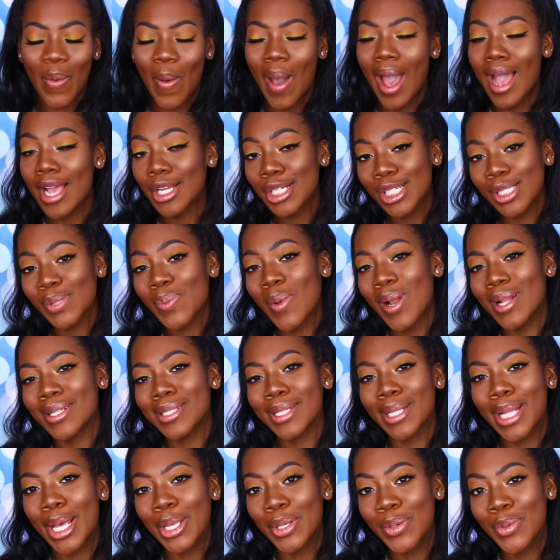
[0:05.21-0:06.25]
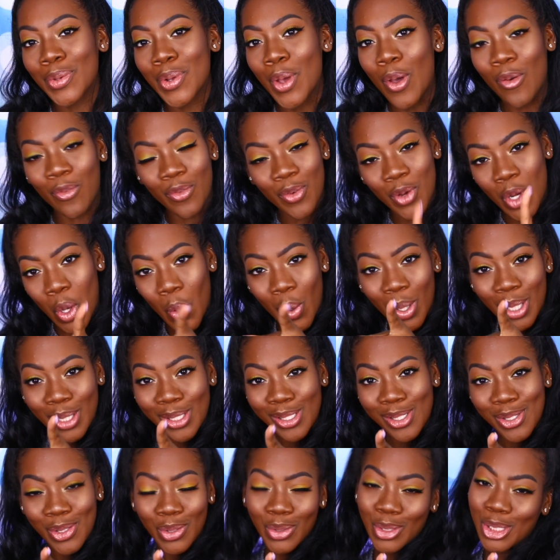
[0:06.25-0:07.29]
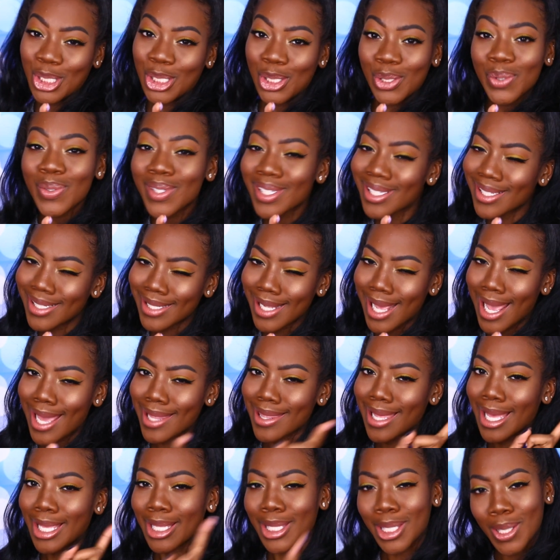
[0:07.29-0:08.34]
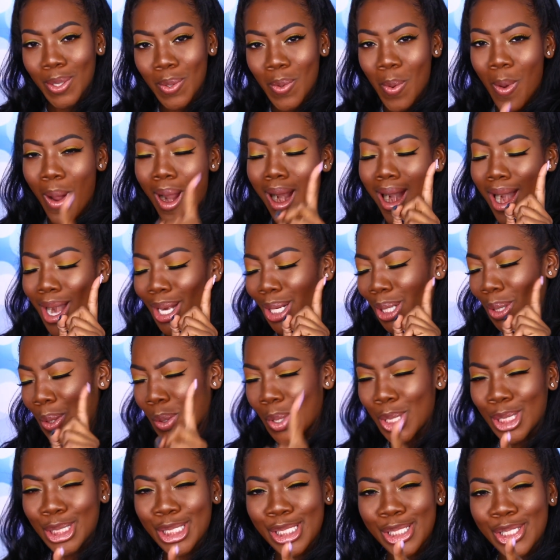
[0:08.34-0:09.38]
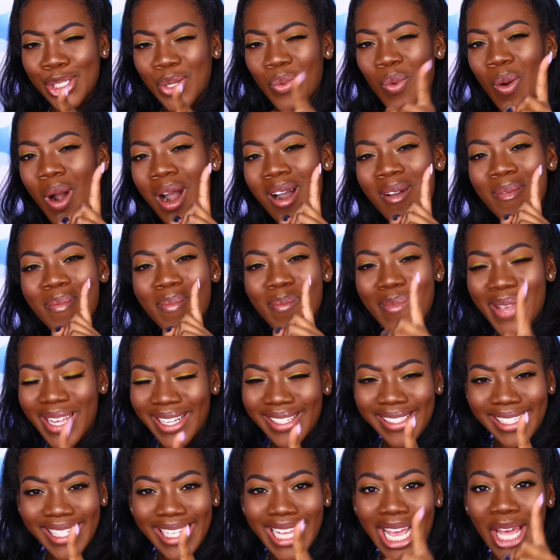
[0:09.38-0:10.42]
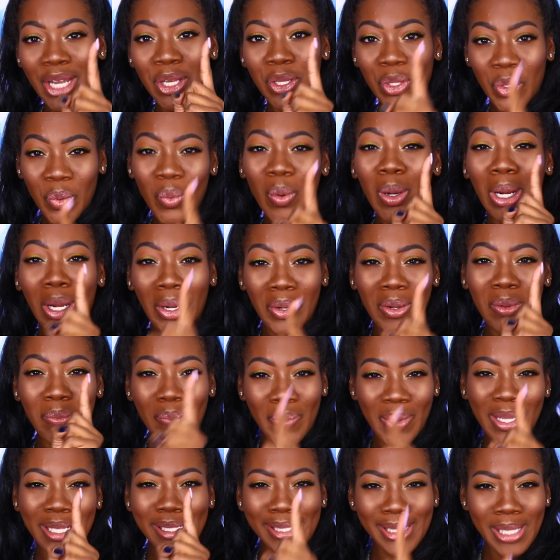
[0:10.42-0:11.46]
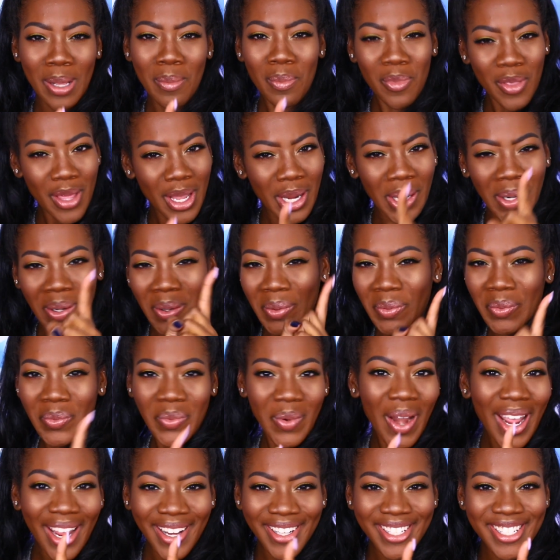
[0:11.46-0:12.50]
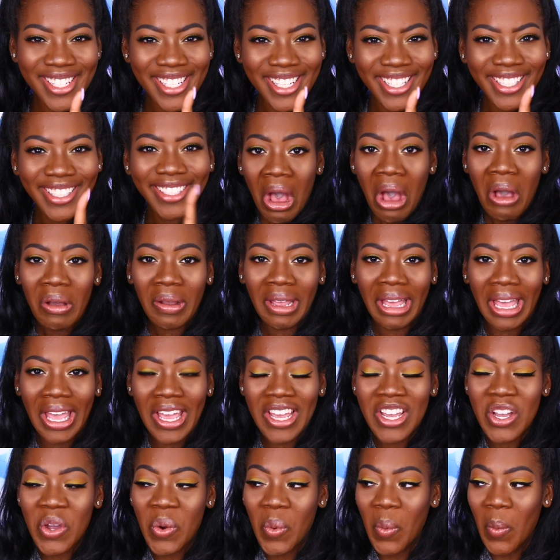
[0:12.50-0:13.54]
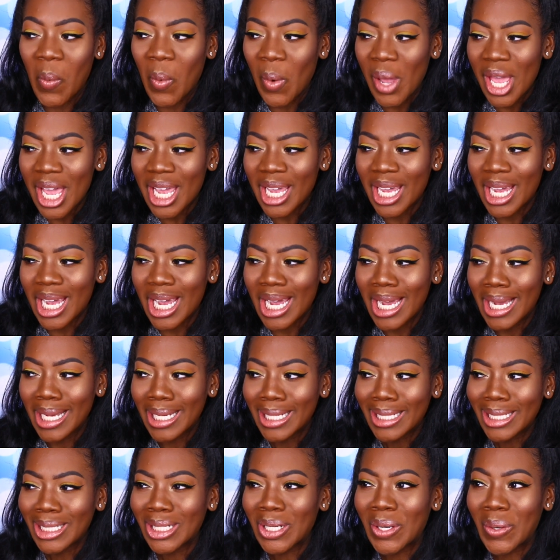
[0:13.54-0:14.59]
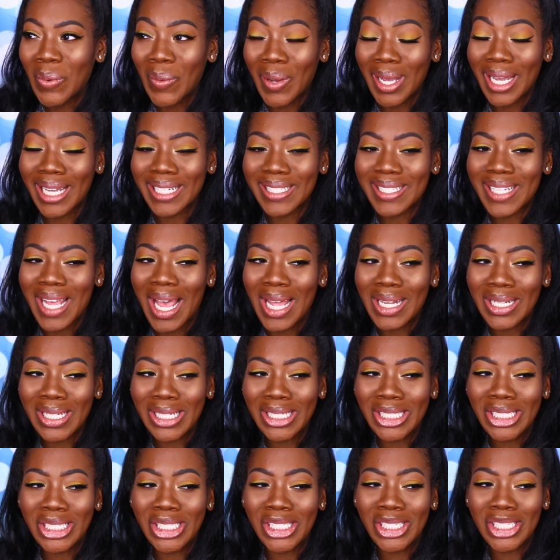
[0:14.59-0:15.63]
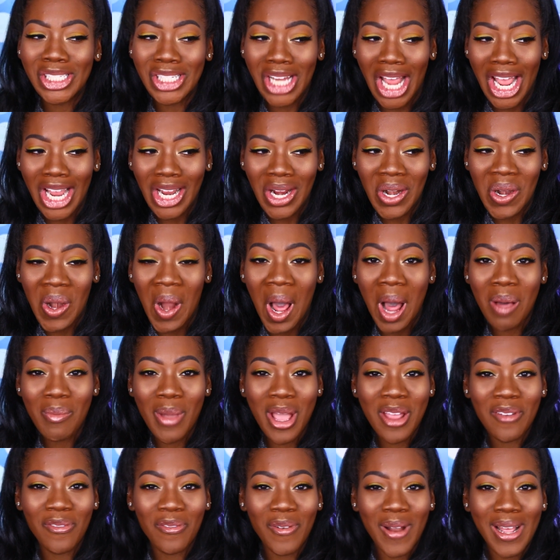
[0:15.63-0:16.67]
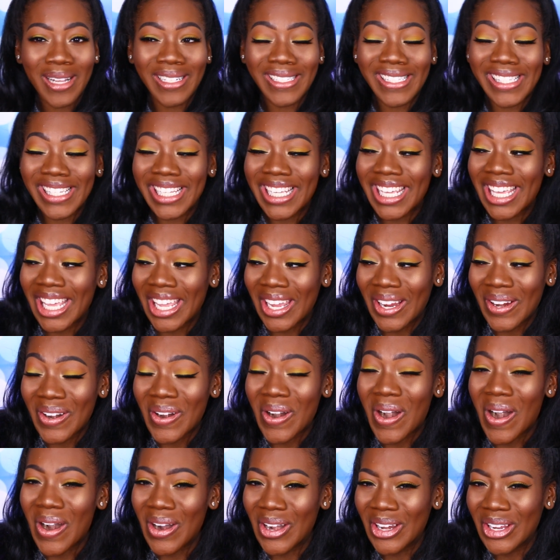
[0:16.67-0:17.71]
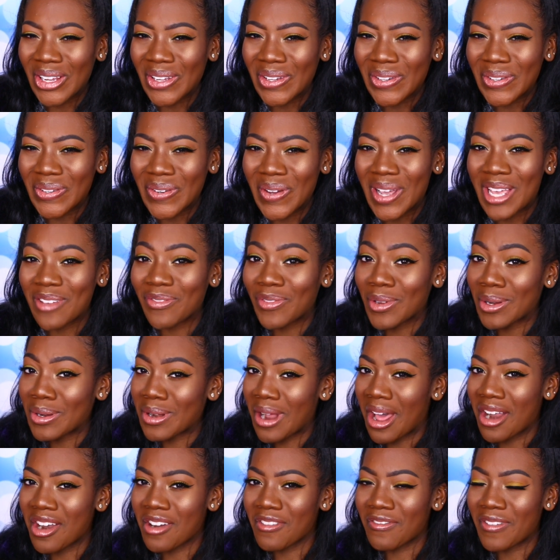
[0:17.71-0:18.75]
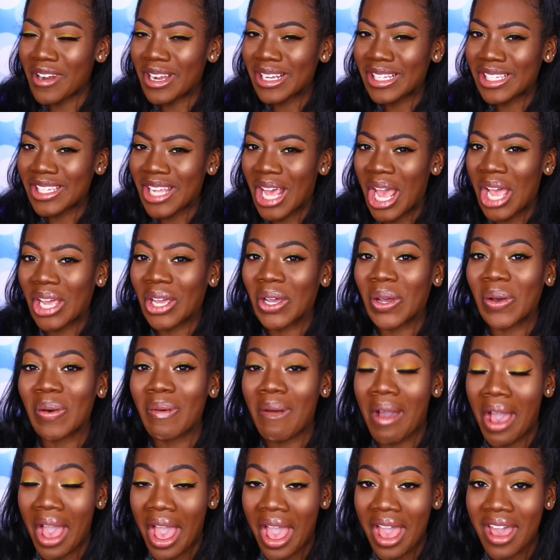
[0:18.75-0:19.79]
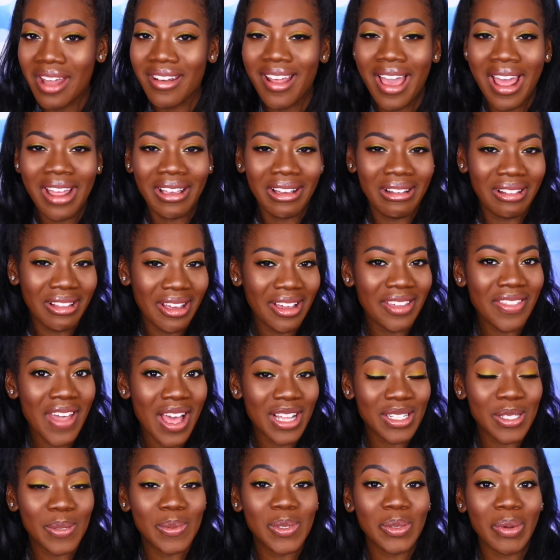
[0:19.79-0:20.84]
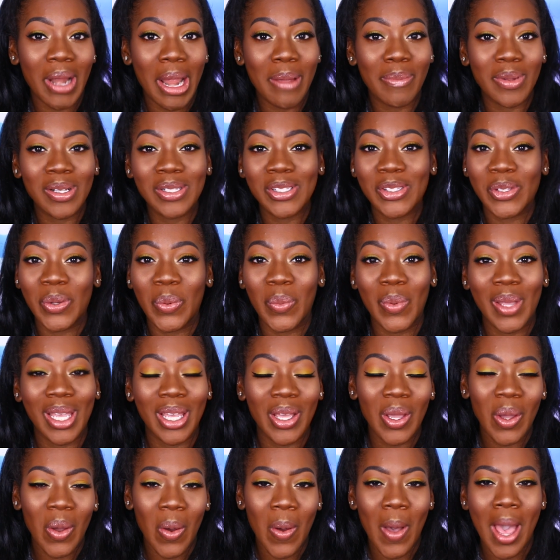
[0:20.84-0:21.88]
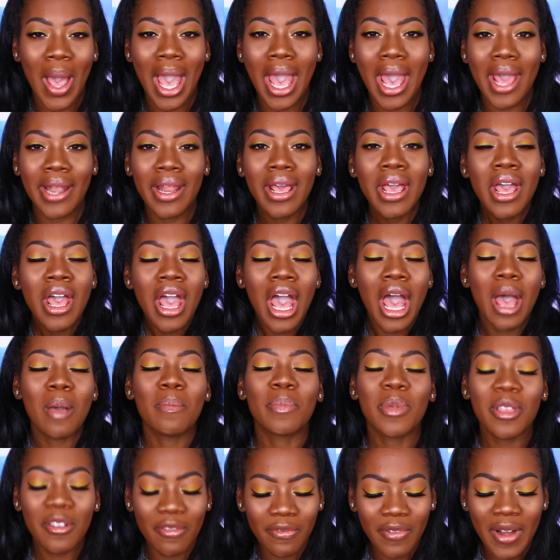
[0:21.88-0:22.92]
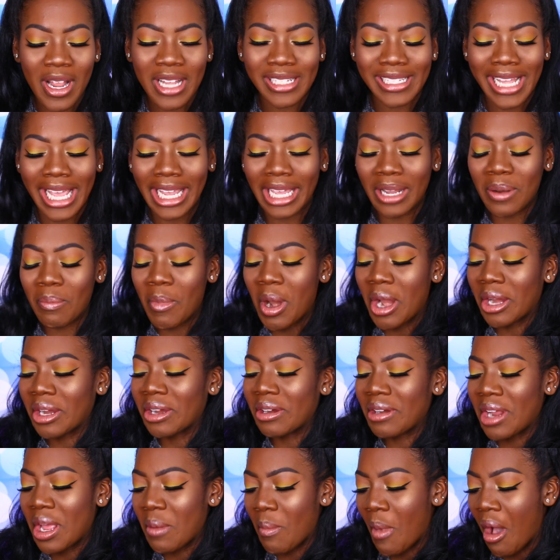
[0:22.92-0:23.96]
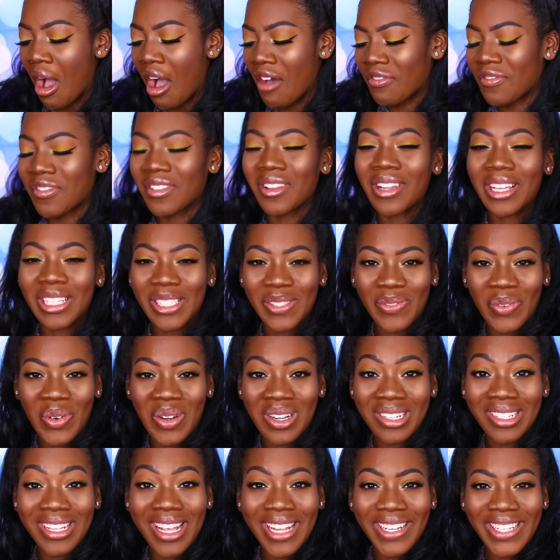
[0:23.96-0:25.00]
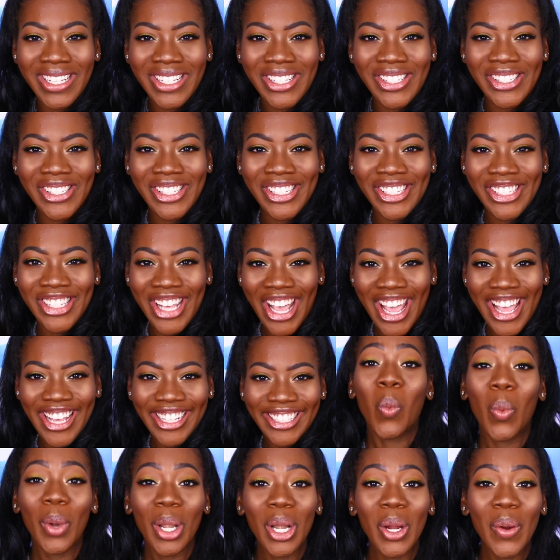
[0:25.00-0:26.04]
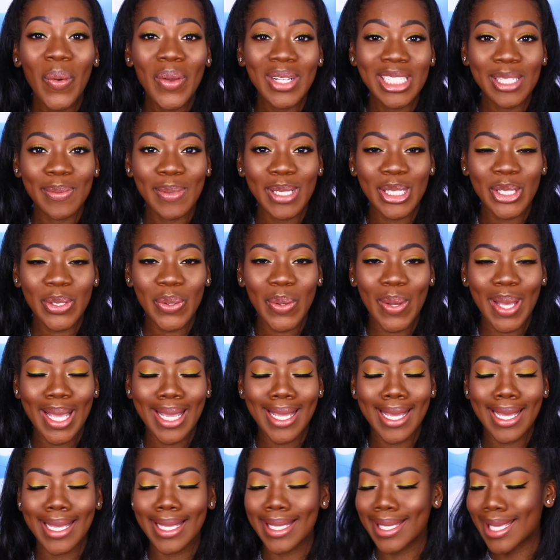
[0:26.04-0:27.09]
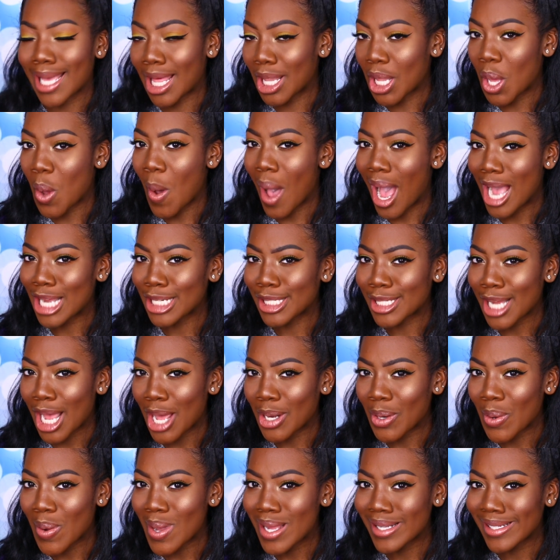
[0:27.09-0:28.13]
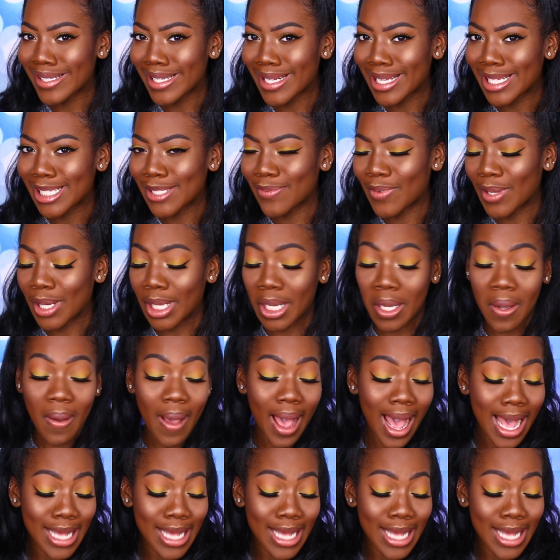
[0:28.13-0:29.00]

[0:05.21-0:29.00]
I just wanted to let you know, if no one has told you today, that you are gorgeous, you are amazing, and you are gonna be something great. Okay, quick attendance check. Are all my friends here? Are you? If you're not a friend yet, go ahead and click that subscribe button so we can go ahead and be friends. I can mark your name off the list for attendance today. We're going to be doing yellow eyeshadow in today's video.